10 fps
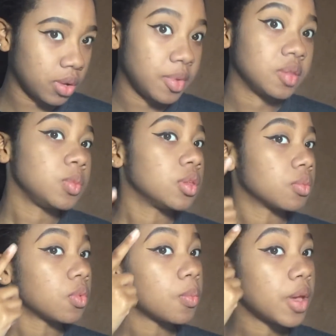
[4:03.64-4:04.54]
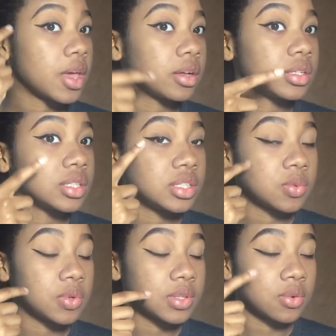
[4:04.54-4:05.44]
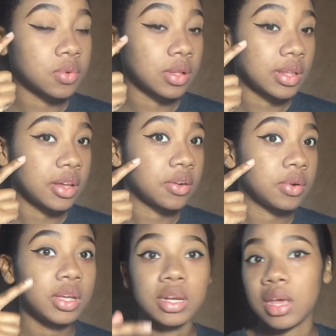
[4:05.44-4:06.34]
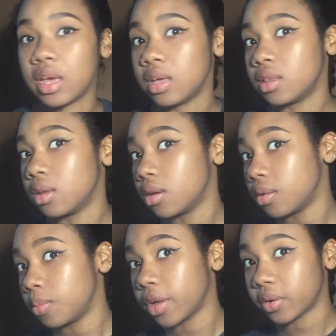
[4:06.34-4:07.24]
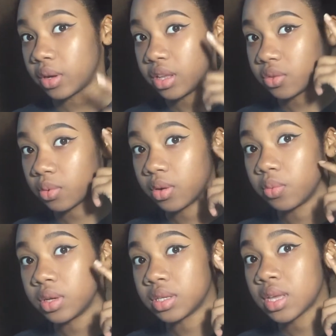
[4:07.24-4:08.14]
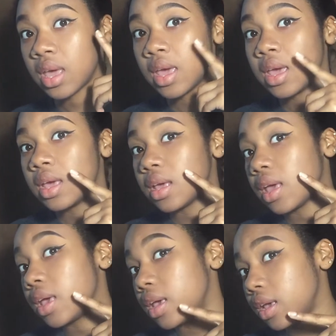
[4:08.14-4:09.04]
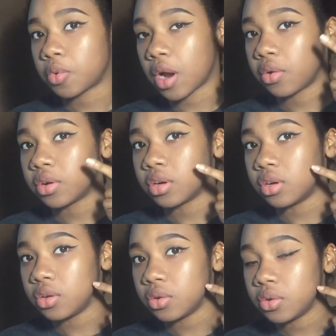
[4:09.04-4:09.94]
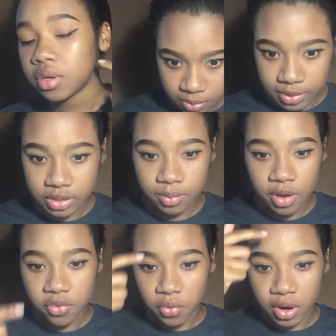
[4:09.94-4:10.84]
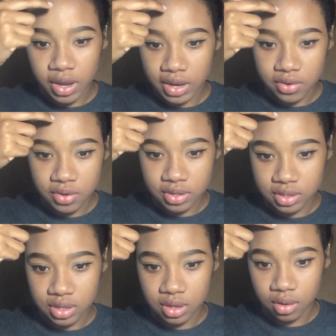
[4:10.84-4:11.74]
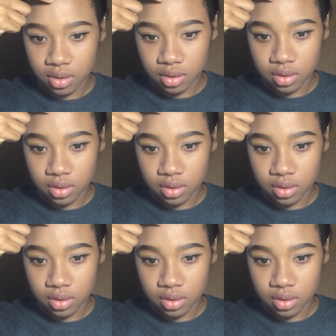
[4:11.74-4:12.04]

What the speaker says: one makes me look more pale since it was a really light green, and the Black Radiance one was a browner nude. Especially on my forehead, you can see